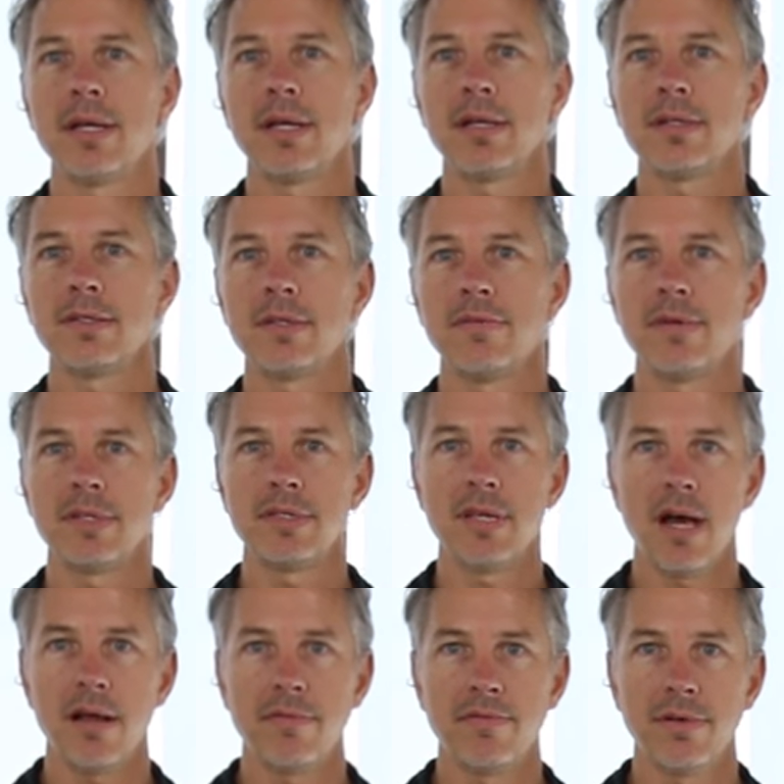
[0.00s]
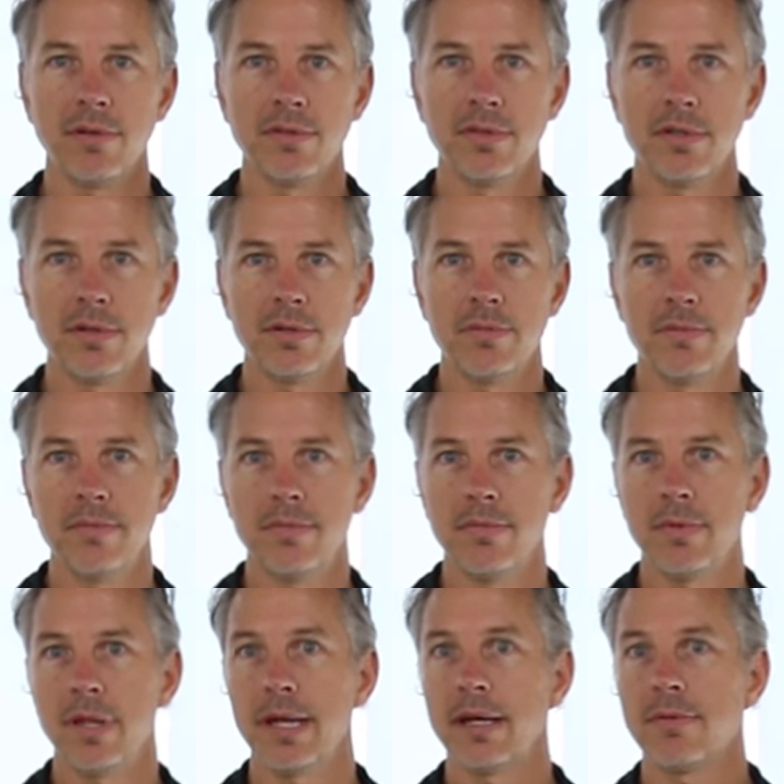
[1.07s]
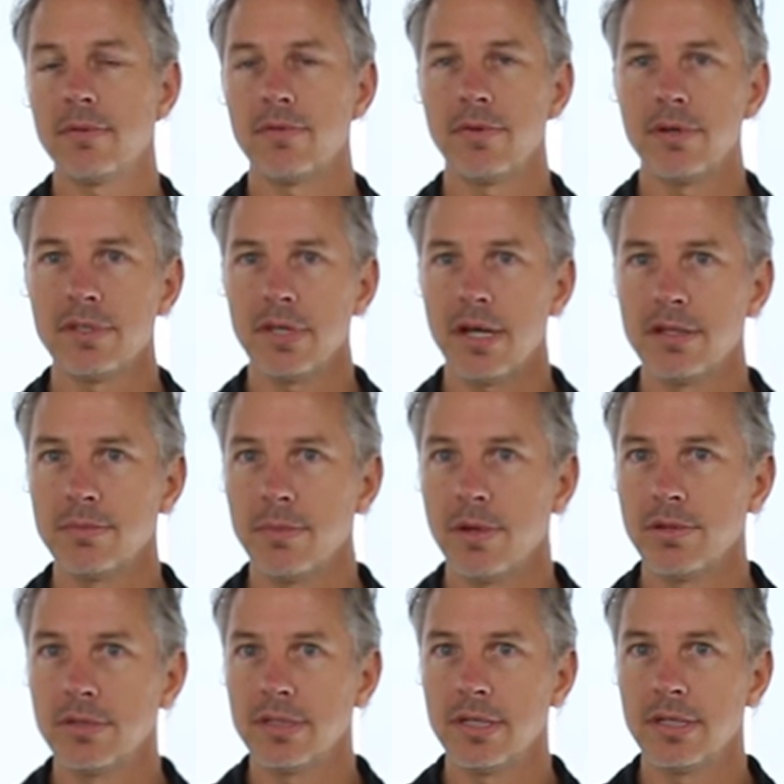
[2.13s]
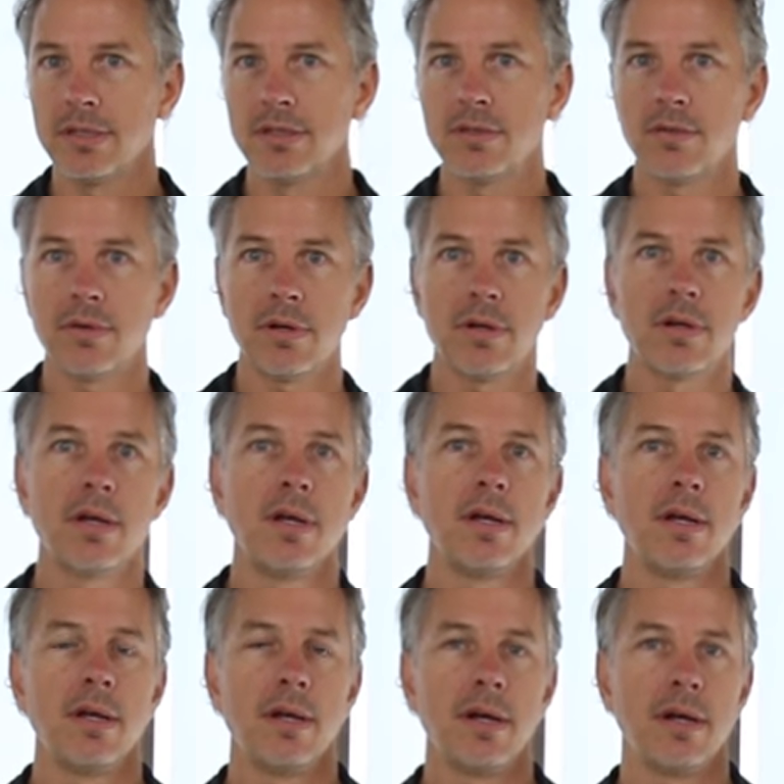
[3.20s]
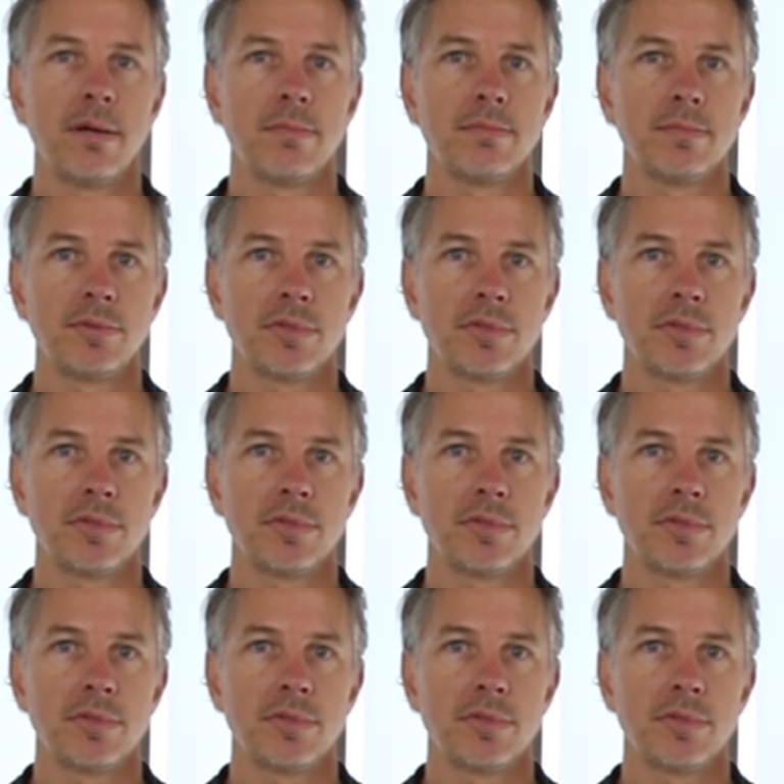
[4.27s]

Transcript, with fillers: because if it's not filtered, like reverse osmosis or um,